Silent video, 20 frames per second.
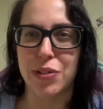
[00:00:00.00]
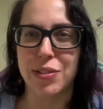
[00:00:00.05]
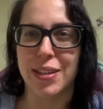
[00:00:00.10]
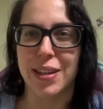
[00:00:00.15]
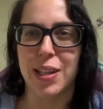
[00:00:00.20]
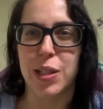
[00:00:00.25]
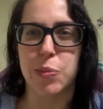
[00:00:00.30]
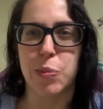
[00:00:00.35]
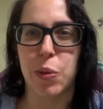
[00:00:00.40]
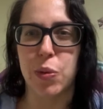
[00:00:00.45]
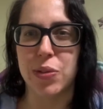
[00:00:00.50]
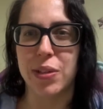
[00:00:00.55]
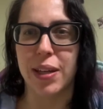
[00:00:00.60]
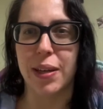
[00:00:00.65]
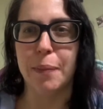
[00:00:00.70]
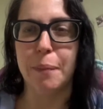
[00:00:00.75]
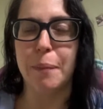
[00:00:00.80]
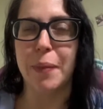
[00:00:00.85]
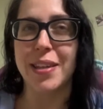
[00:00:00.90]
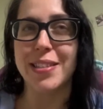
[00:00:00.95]
and
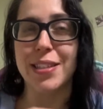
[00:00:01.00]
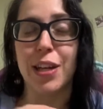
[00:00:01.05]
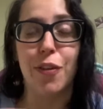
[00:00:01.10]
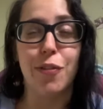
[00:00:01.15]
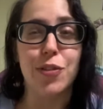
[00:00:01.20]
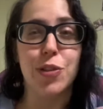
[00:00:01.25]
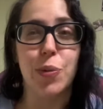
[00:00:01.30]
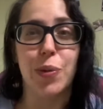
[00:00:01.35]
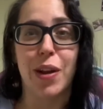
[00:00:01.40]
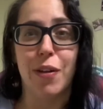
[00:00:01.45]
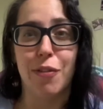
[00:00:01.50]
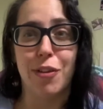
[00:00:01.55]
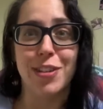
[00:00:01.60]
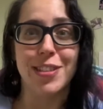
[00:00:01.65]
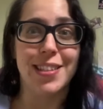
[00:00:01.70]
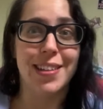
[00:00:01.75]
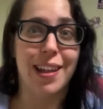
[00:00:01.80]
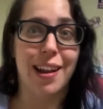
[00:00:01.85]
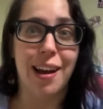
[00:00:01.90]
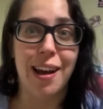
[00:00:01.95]
exposing myself to whatever is
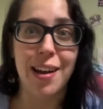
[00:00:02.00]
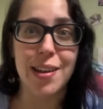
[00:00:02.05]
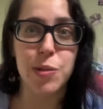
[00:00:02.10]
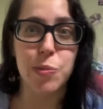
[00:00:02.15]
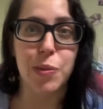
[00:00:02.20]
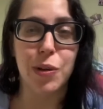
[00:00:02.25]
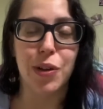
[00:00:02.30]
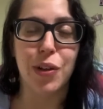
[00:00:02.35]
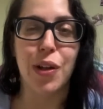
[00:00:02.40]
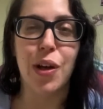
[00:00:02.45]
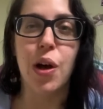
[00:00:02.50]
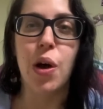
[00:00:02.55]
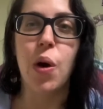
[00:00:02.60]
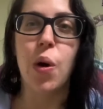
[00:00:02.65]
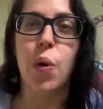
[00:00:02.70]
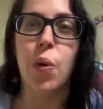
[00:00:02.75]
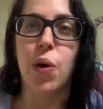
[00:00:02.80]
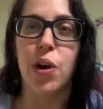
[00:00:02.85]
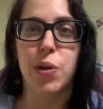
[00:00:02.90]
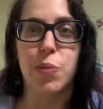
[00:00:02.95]
in that hospital
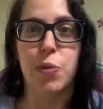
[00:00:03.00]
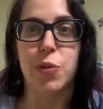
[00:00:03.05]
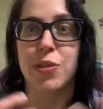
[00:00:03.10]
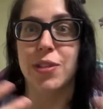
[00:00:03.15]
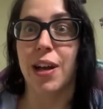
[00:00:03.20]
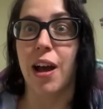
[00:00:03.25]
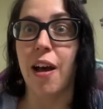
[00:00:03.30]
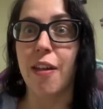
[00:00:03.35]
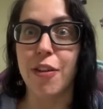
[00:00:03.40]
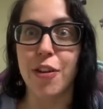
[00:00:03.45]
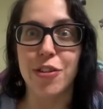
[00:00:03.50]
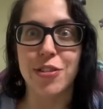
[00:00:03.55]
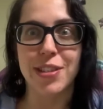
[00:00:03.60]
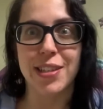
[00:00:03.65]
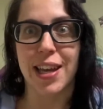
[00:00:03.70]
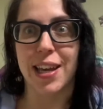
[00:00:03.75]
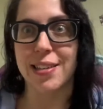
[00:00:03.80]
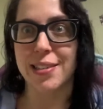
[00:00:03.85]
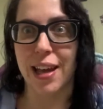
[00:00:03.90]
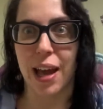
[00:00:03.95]
or exposing others in
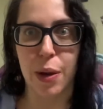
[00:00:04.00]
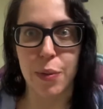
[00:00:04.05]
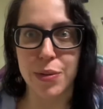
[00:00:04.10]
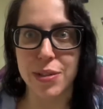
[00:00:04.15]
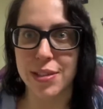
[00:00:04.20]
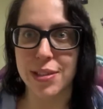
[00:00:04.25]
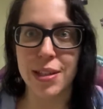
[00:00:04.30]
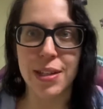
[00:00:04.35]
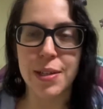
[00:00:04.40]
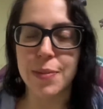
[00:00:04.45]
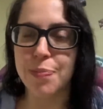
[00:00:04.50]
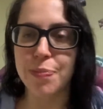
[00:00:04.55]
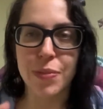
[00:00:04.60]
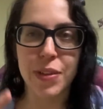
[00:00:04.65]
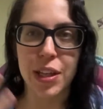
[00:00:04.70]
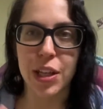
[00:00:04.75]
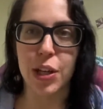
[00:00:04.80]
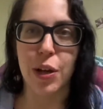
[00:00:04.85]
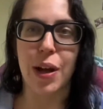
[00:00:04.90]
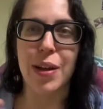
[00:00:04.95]
case I was,
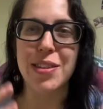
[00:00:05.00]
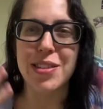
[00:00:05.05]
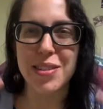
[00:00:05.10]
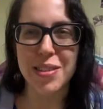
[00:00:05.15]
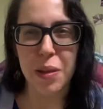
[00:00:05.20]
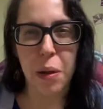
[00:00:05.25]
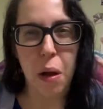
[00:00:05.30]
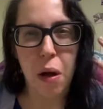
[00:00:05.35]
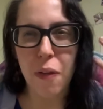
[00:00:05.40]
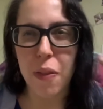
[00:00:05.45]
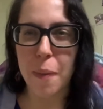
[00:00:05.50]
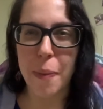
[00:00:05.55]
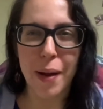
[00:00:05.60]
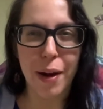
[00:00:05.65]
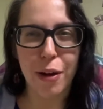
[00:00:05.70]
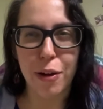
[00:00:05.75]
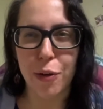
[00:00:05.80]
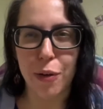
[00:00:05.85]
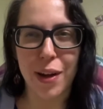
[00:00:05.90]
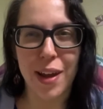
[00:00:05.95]
you know, all the
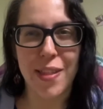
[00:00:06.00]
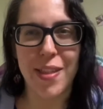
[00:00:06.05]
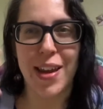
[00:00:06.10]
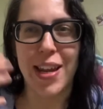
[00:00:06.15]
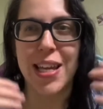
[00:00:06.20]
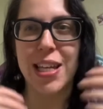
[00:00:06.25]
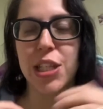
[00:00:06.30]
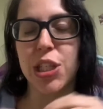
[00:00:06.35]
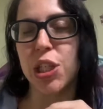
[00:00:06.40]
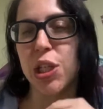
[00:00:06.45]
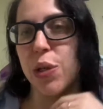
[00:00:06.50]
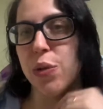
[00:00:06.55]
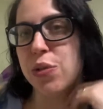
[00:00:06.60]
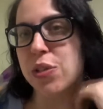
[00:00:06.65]
paranoia that hits you.